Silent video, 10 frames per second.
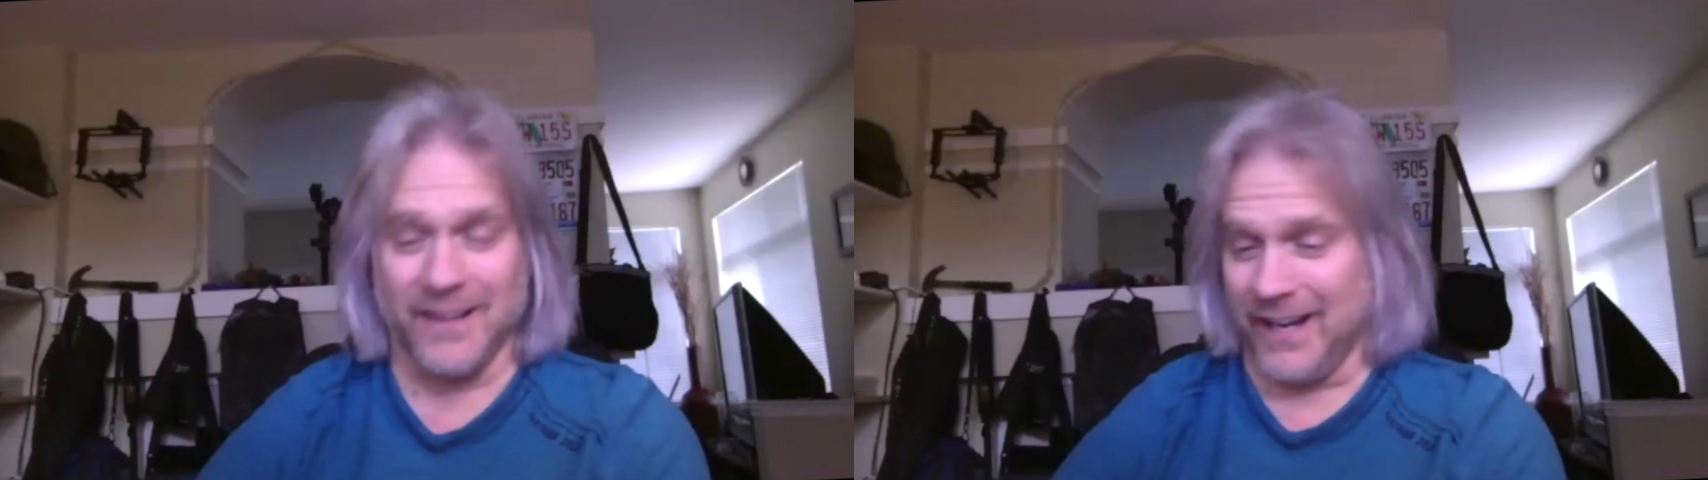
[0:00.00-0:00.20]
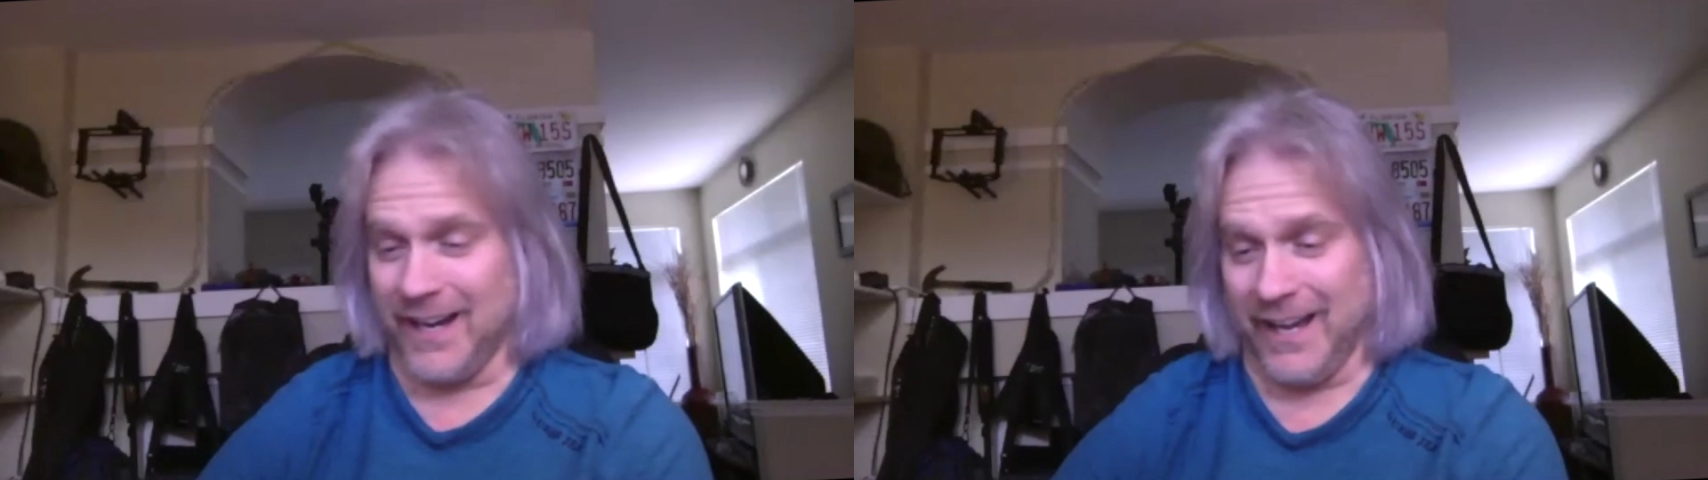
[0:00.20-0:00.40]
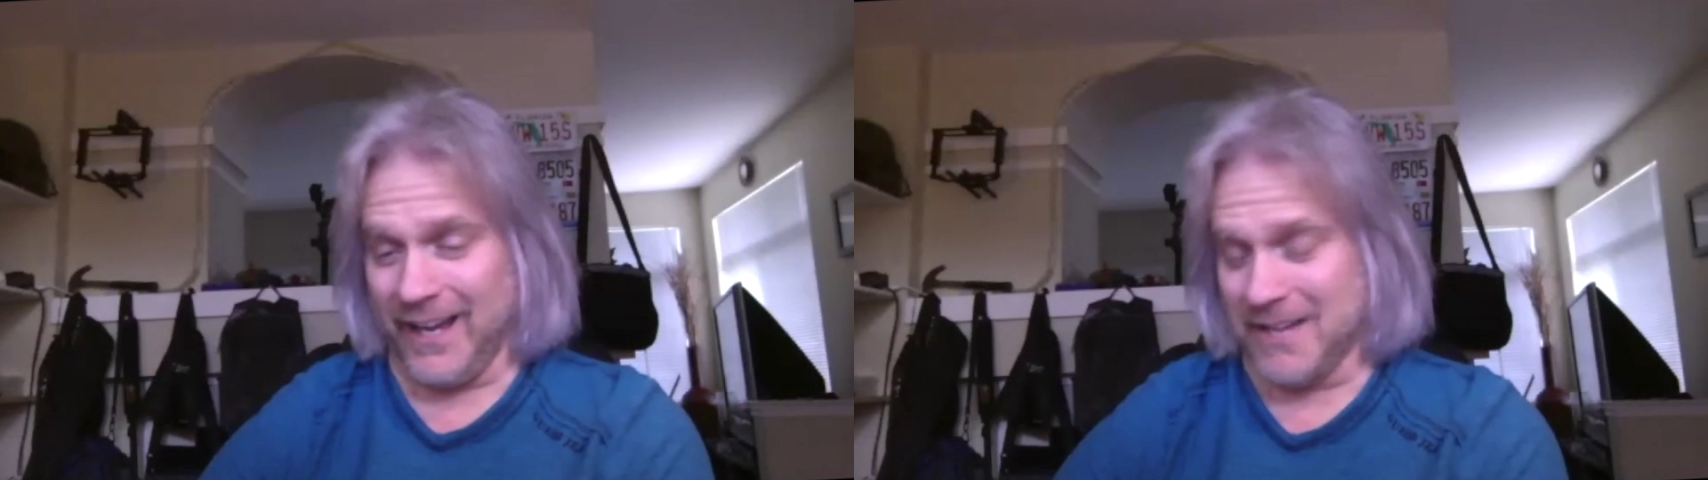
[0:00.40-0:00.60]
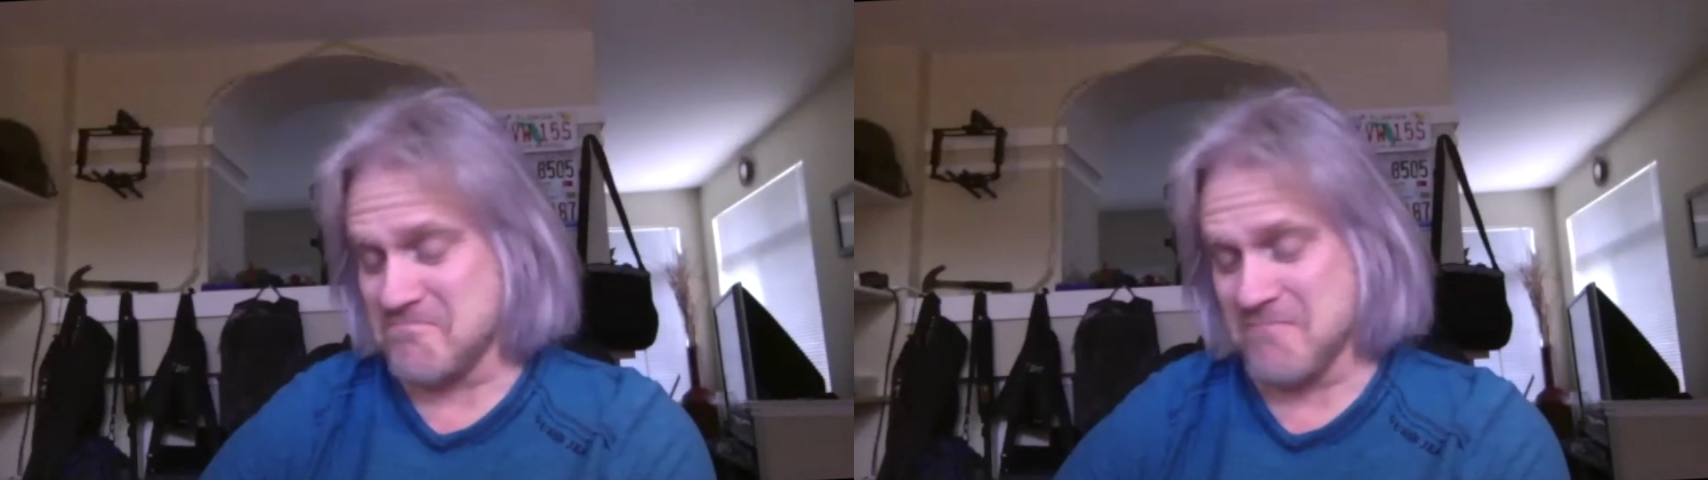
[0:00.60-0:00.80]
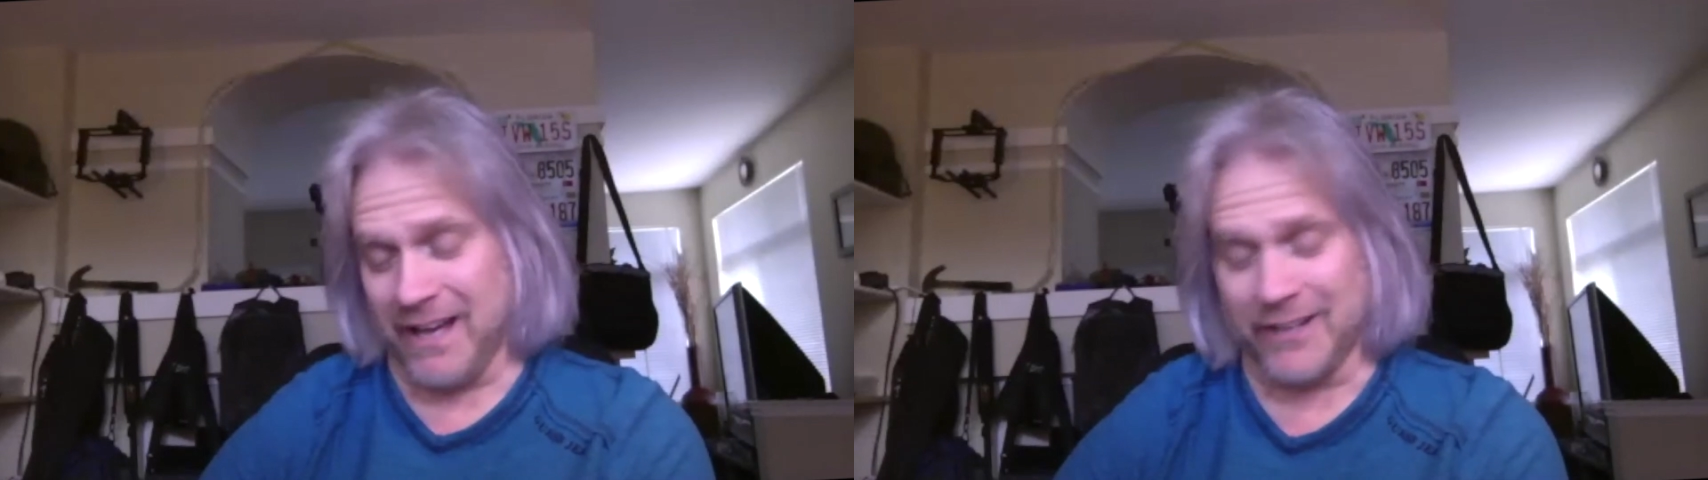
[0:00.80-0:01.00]
I
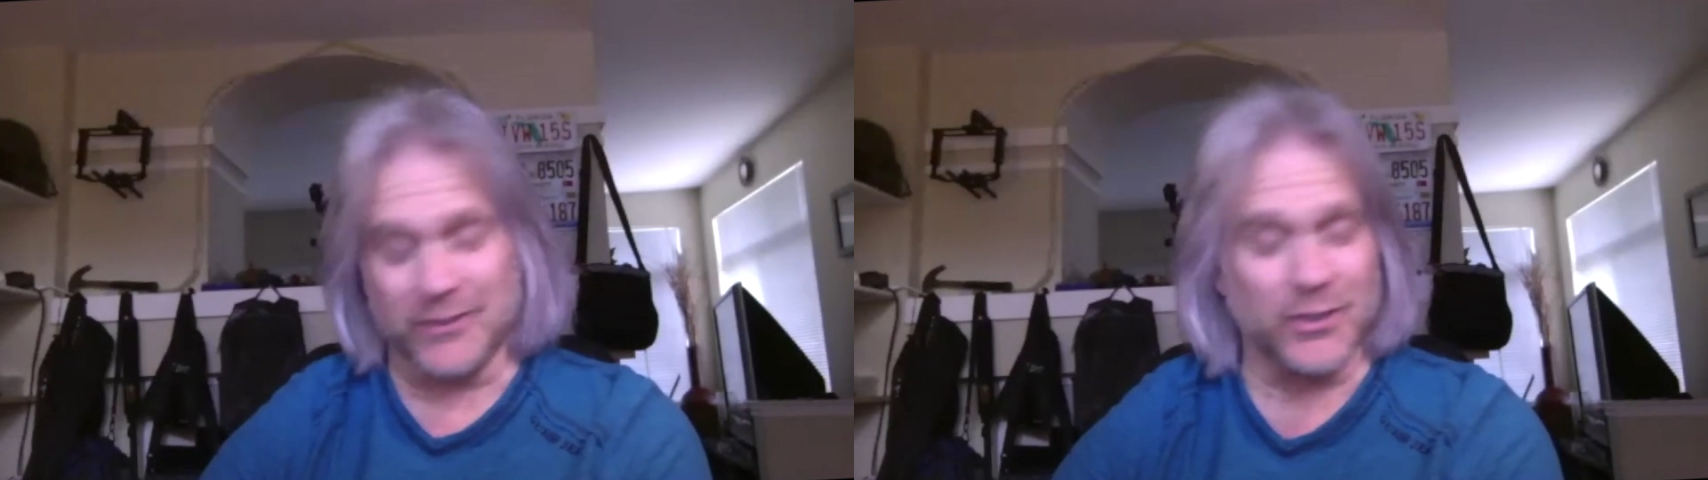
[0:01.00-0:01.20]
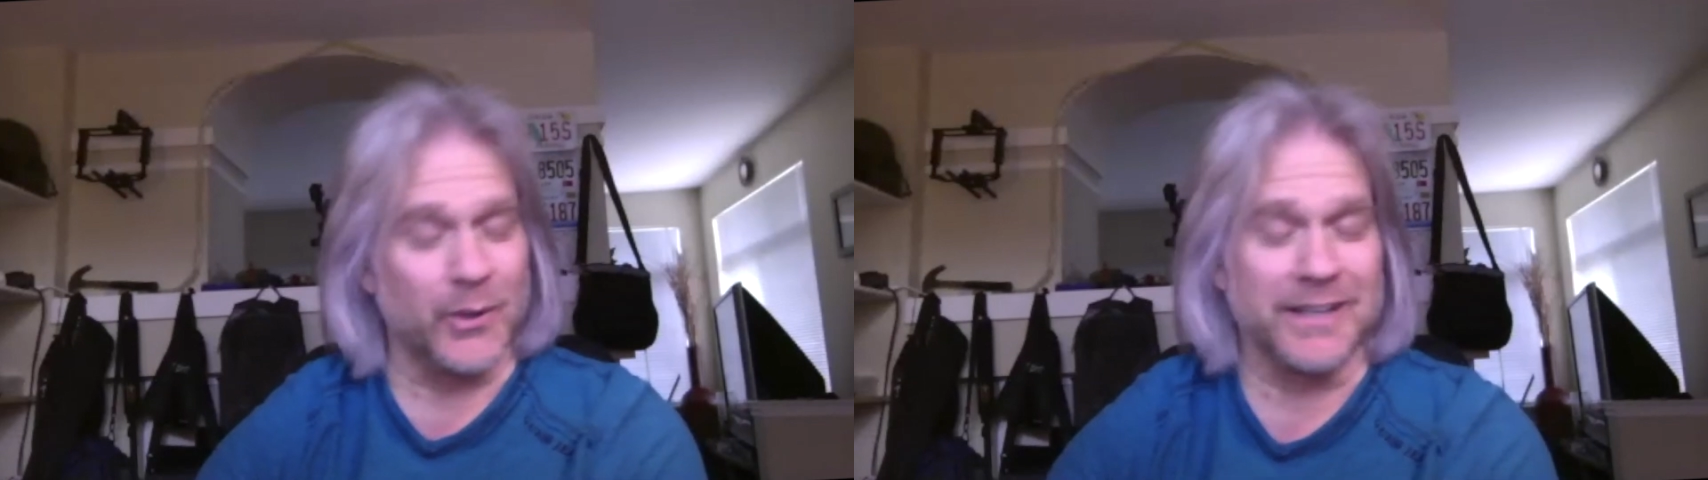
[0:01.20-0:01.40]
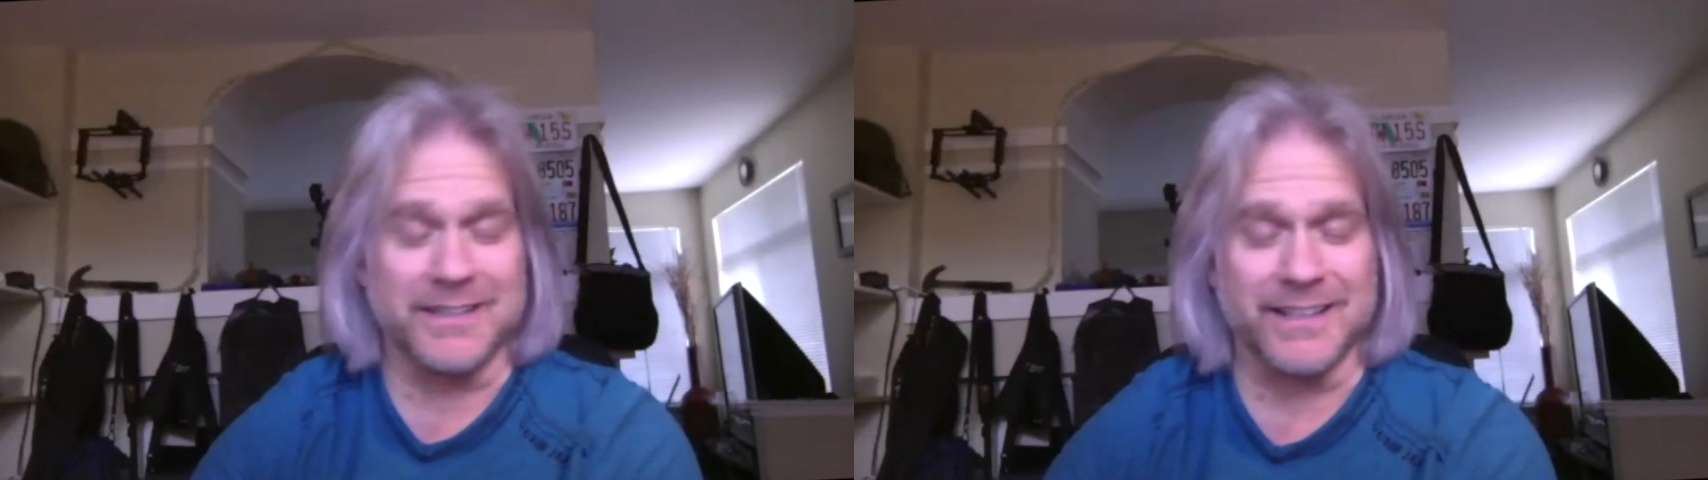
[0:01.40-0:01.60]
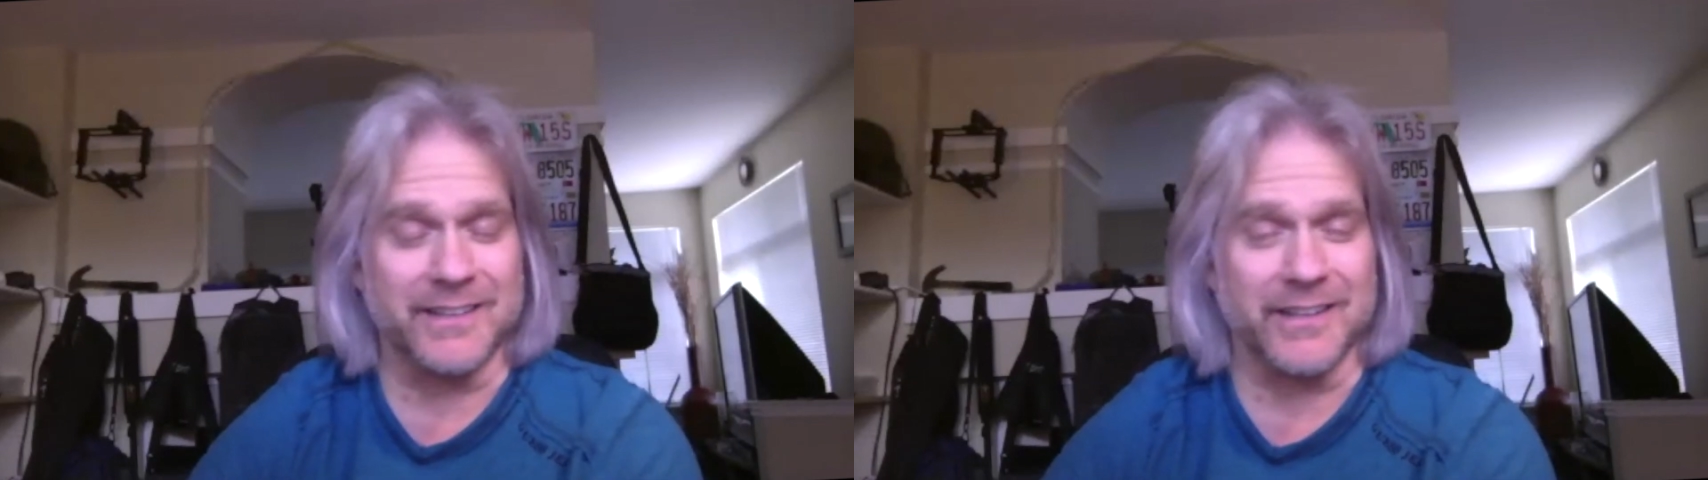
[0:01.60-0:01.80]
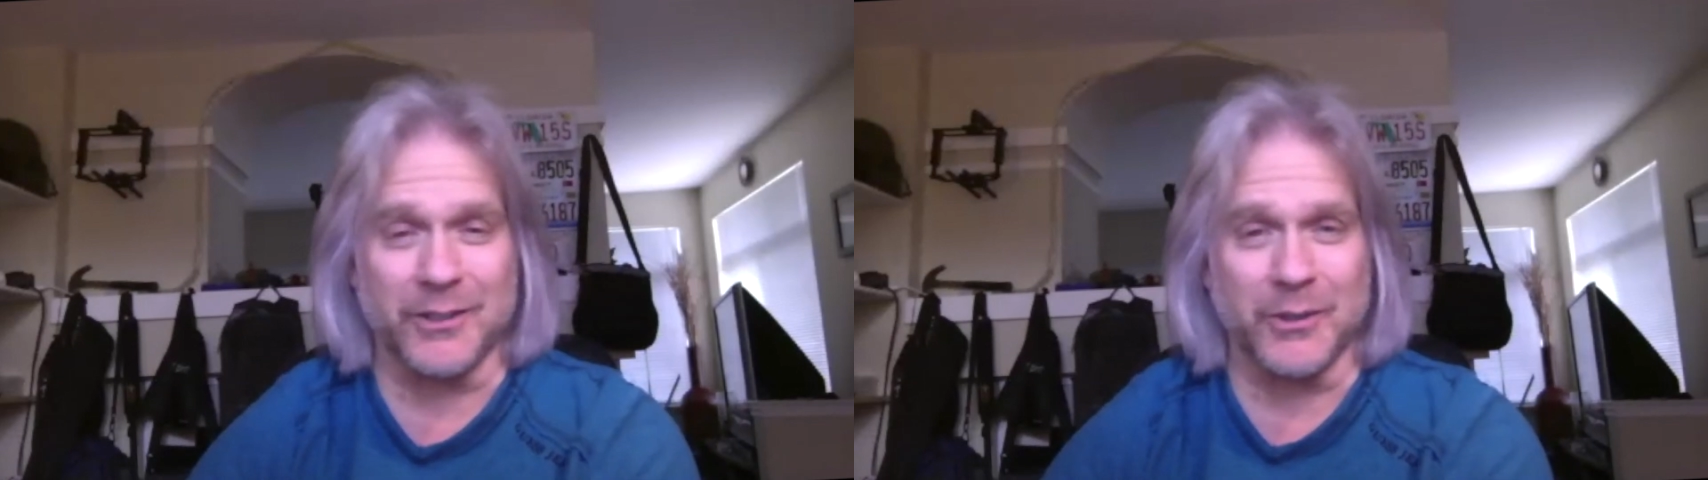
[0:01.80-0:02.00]
had no
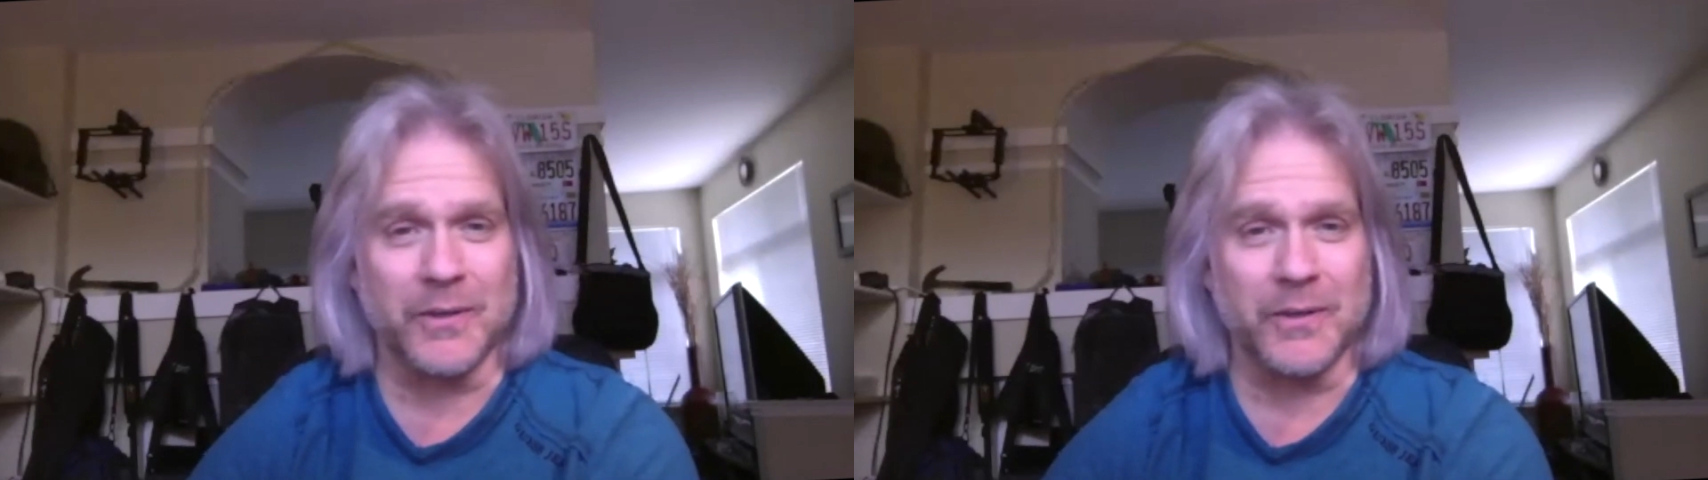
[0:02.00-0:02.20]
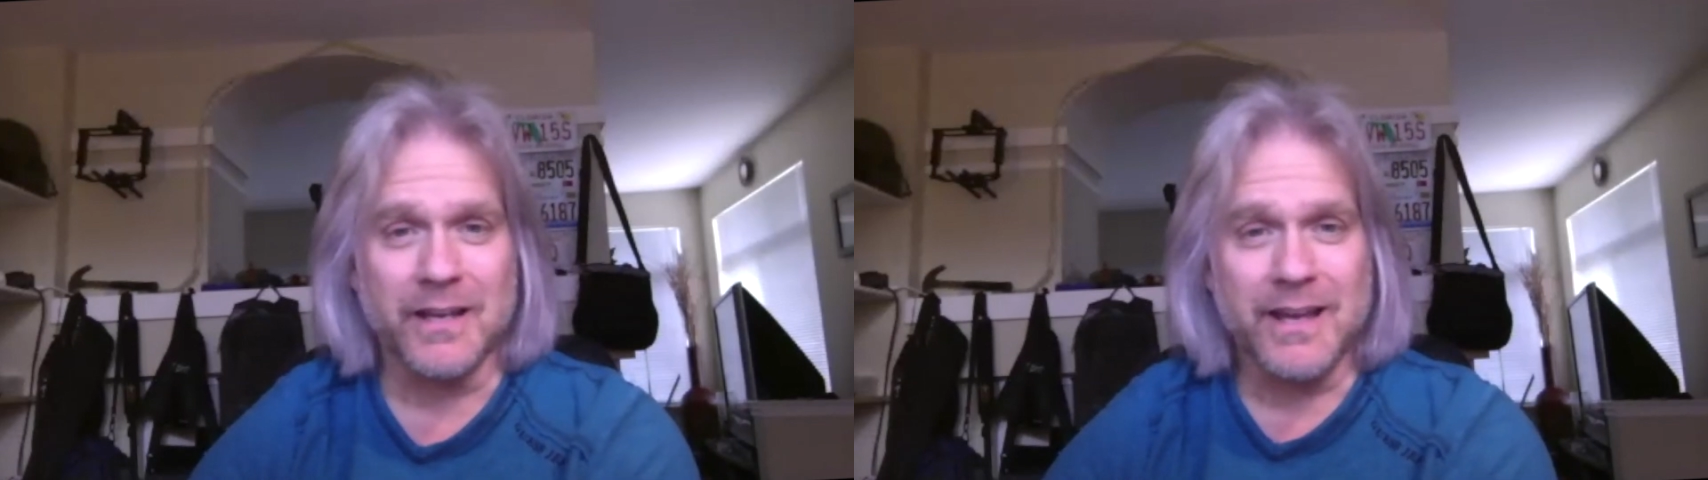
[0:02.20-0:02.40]
idea that you